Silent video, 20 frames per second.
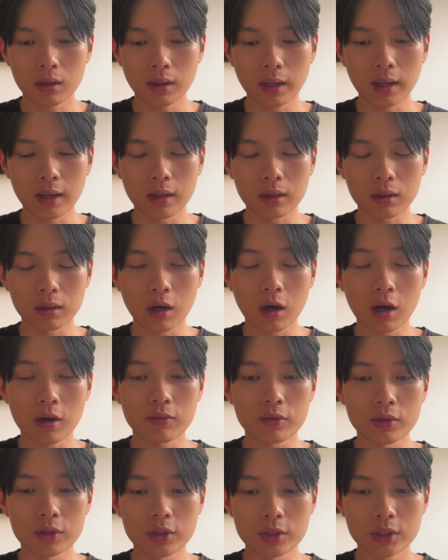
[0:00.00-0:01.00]
and
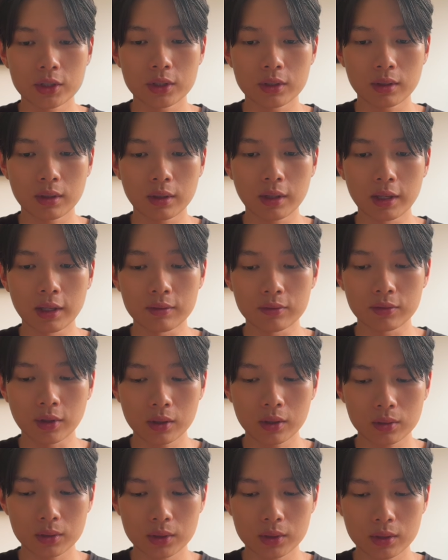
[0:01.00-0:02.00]
offers and
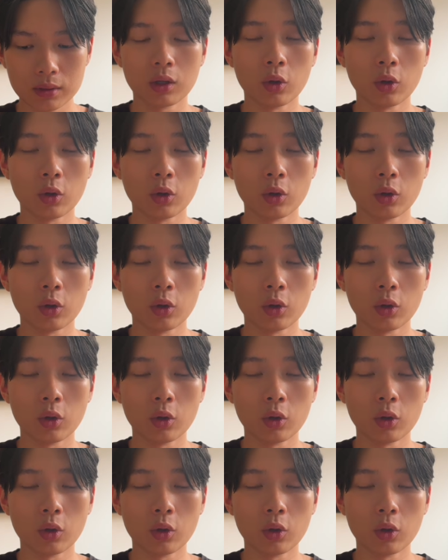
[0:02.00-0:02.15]
funnels.